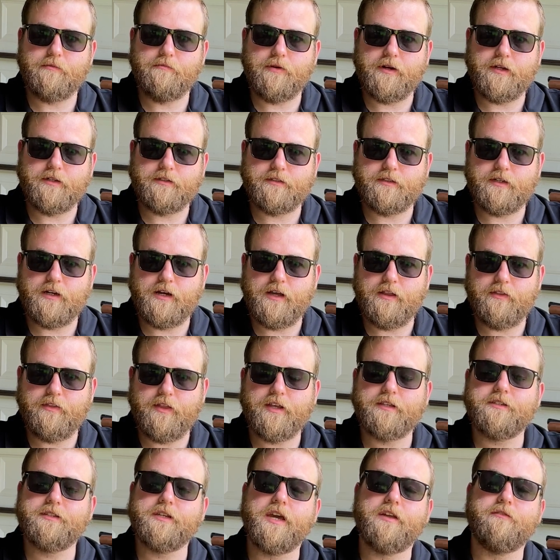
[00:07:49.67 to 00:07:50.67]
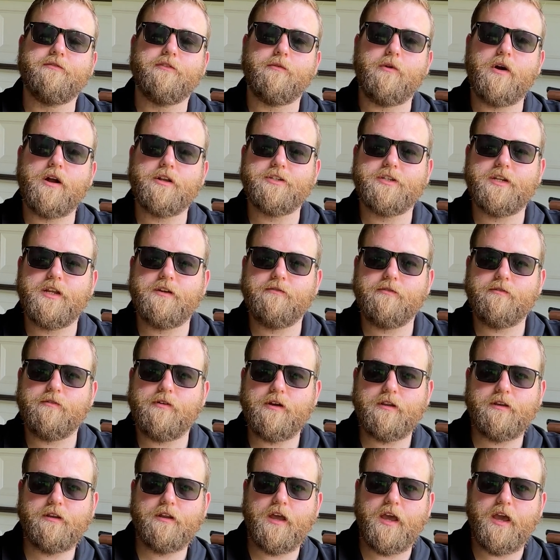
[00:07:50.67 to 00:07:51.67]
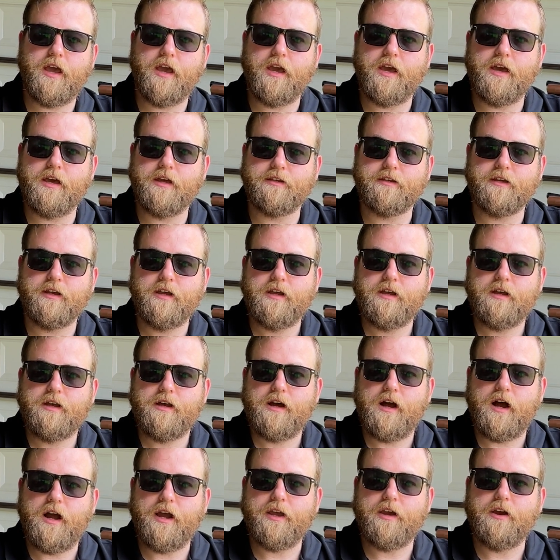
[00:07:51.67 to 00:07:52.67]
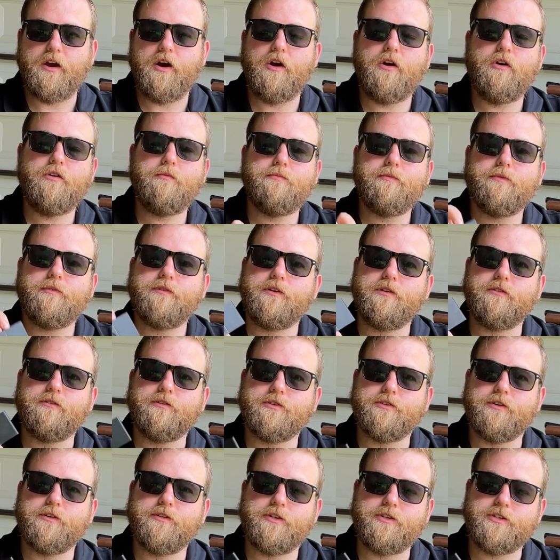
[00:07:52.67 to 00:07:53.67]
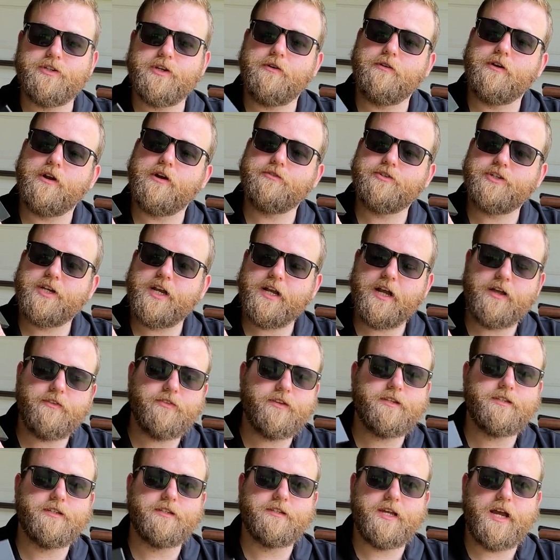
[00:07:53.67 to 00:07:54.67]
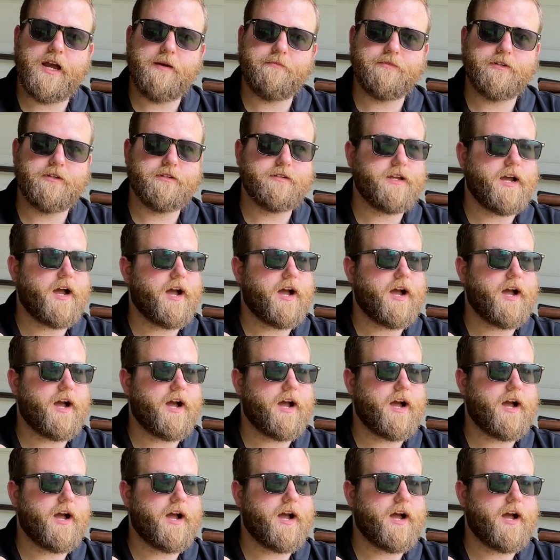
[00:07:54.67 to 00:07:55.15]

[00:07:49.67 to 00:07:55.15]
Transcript: But thanks again for watching, everyone, and I hope you enjoy the show. Go check out these adapters.